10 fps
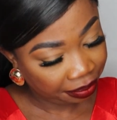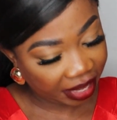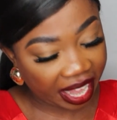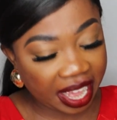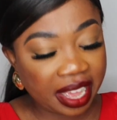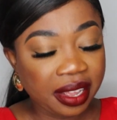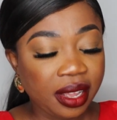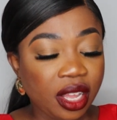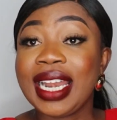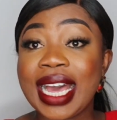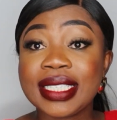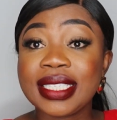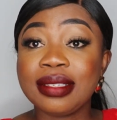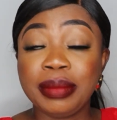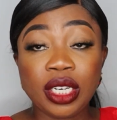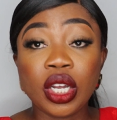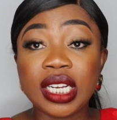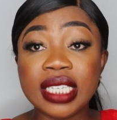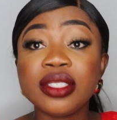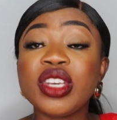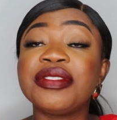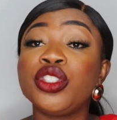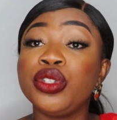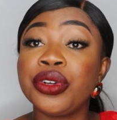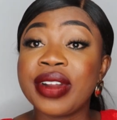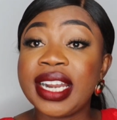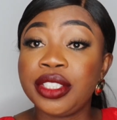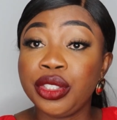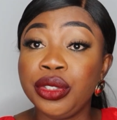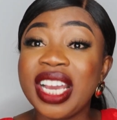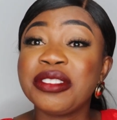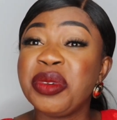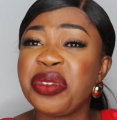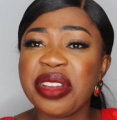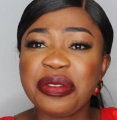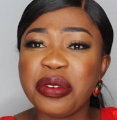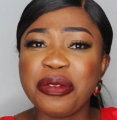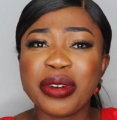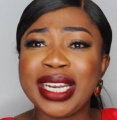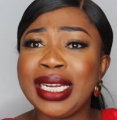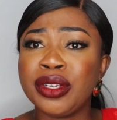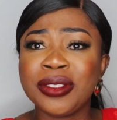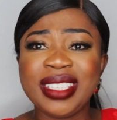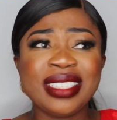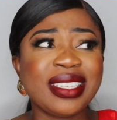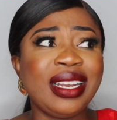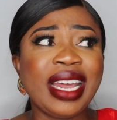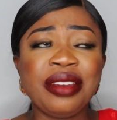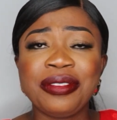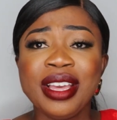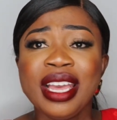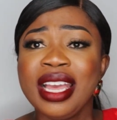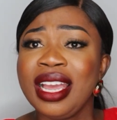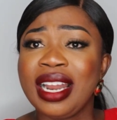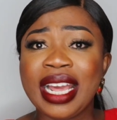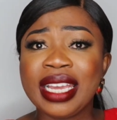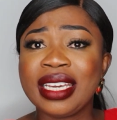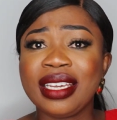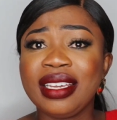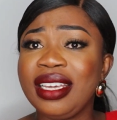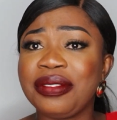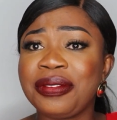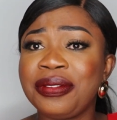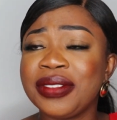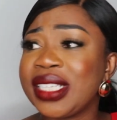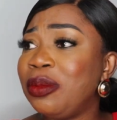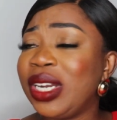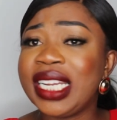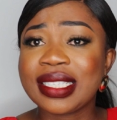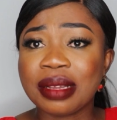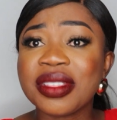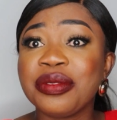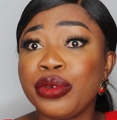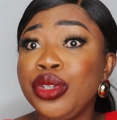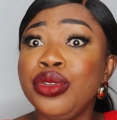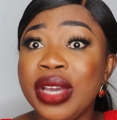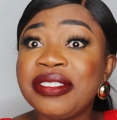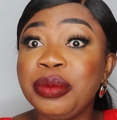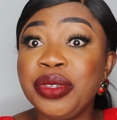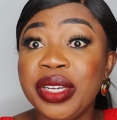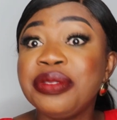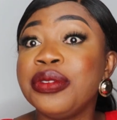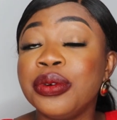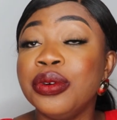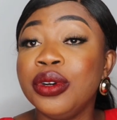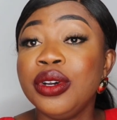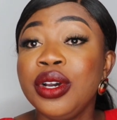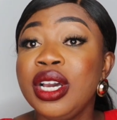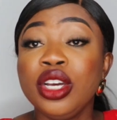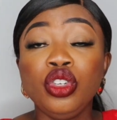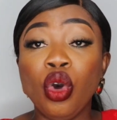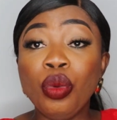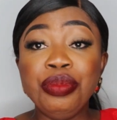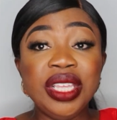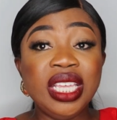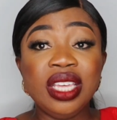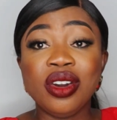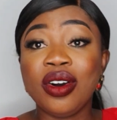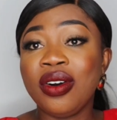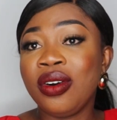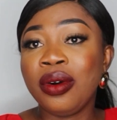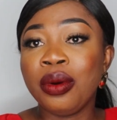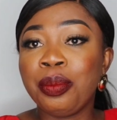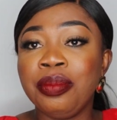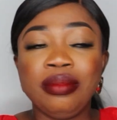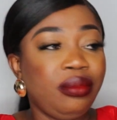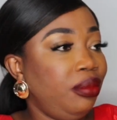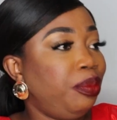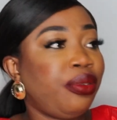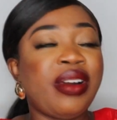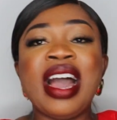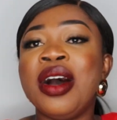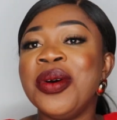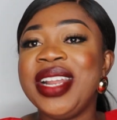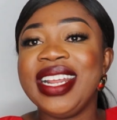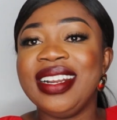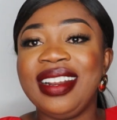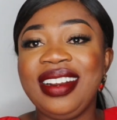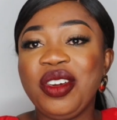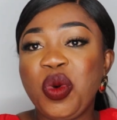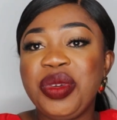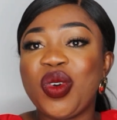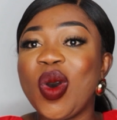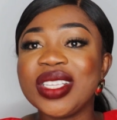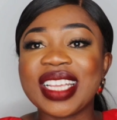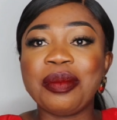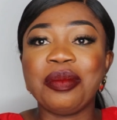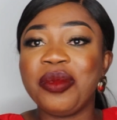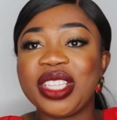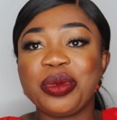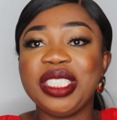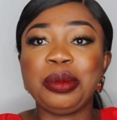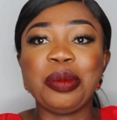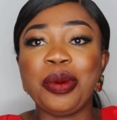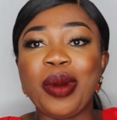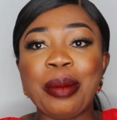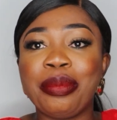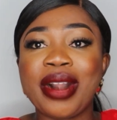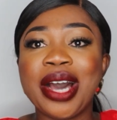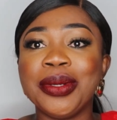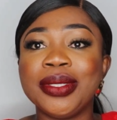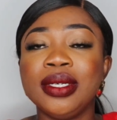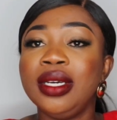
Uh -huh. Last but not least, you have to show gratitude. You have to be grateful for the little things in life. Like if someone does something for you, you have to be grateful. Don't be all proud and, oh, because I'm with rich people, I'm proud